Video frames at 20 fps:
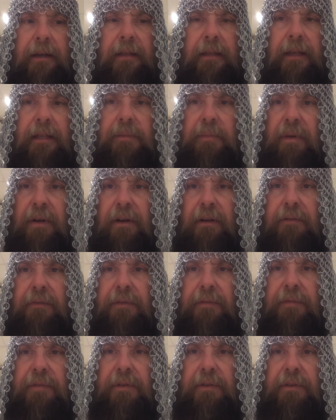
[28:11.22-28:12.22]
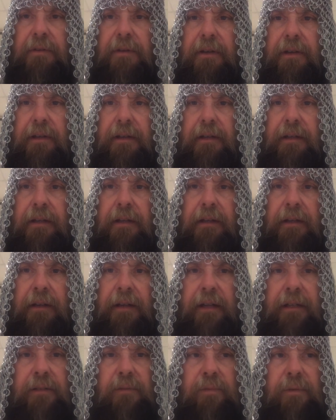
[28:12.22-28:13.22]
that's my overview.
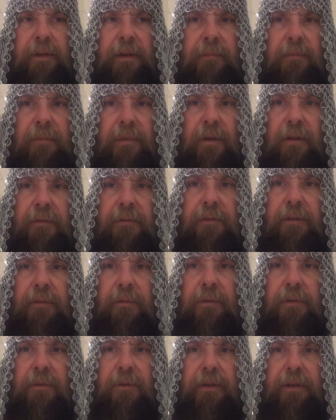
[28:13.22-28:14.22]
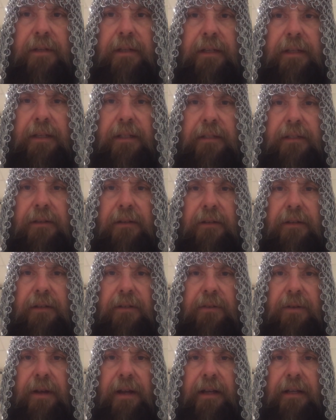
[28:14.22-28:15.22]
Next one, hopefully we're going to get started
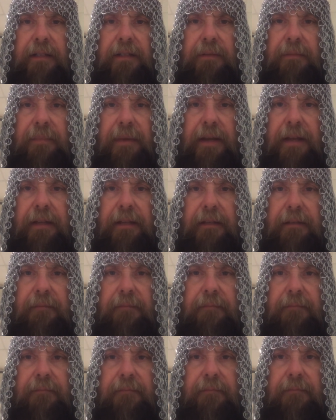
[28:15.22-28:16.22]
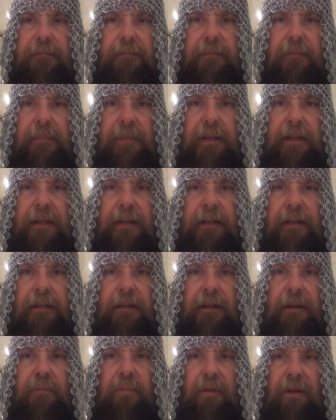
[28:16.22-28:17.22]
trying to make
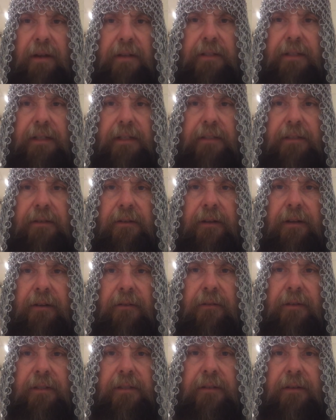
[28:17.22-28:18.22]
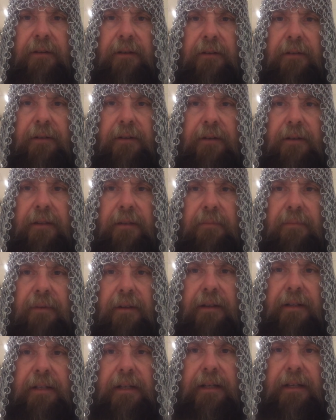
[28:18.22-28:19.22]
a project, starting on another
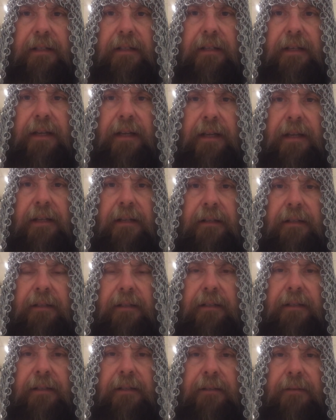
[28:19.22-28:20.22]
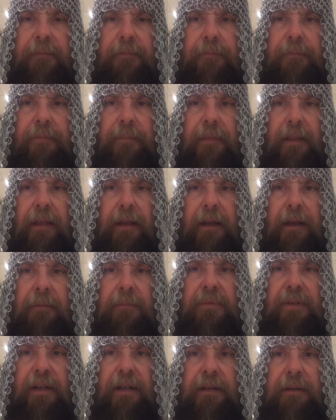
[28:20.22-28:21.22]
project, and
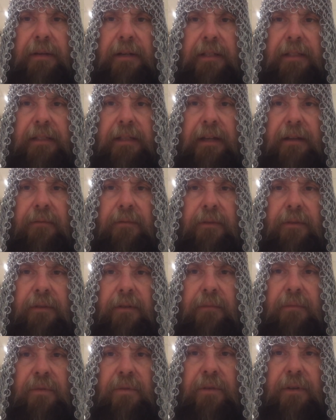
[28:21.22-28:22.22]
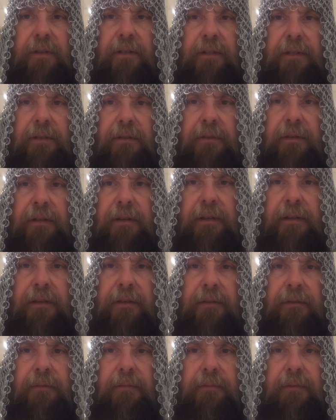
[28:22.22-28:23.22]
I'm trying to decide whether I'm going to do
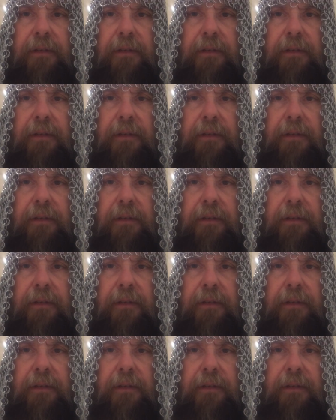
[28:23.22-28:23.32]
another